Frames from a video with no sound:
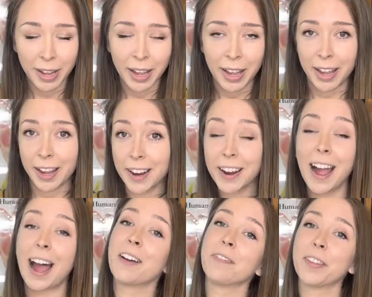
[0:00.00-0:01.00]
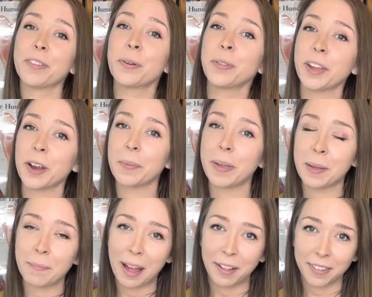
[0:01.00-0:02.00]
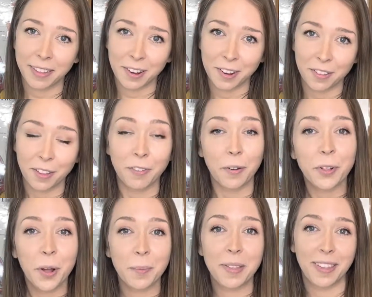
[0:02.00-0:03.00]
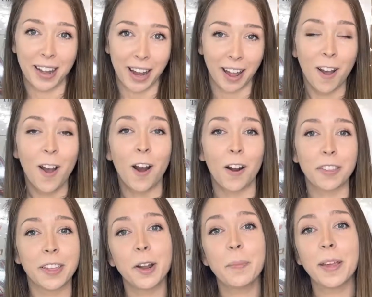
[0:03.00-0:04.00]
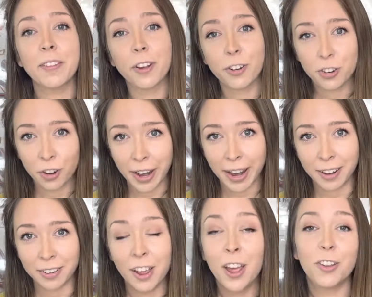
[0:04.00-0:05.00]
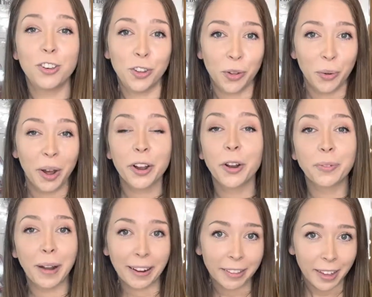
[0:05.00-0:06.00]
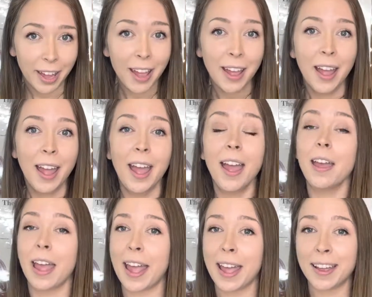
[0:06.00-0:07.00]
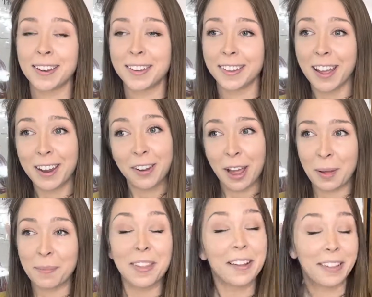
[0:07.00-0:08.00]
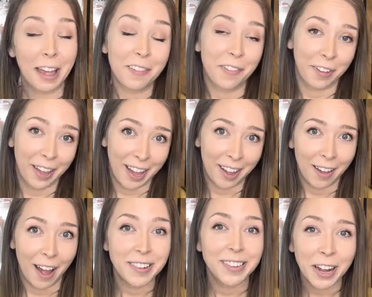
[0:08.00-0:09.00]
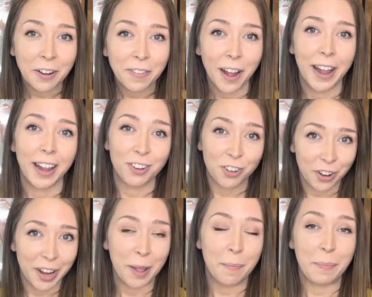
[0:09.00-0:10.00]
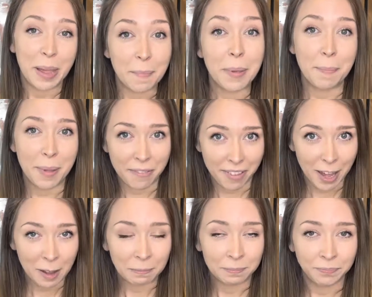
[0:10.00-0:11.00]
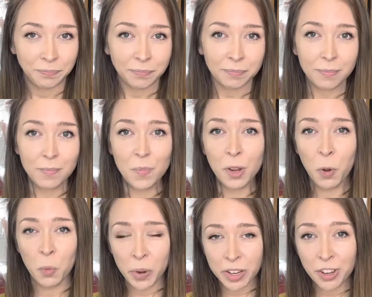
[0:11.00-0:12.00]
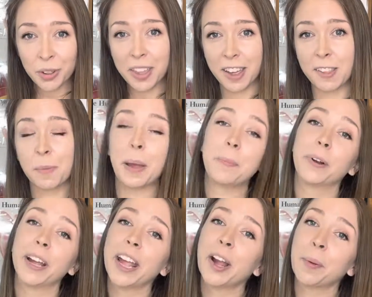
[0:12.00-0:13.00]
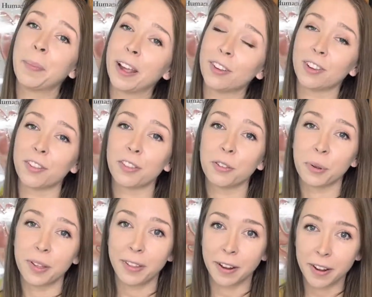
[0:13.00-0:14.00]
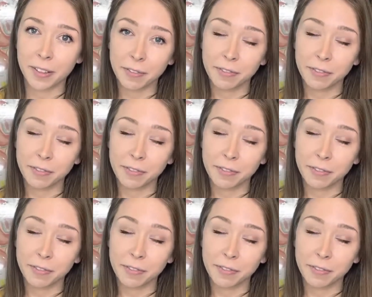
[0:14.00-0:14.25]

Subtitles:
Here at Physical Therapy and Balance Centers of Oklahoma City, our therapists are trained to correctly and successfully identify and treat BPPV. We do this by bringing our patients through a series of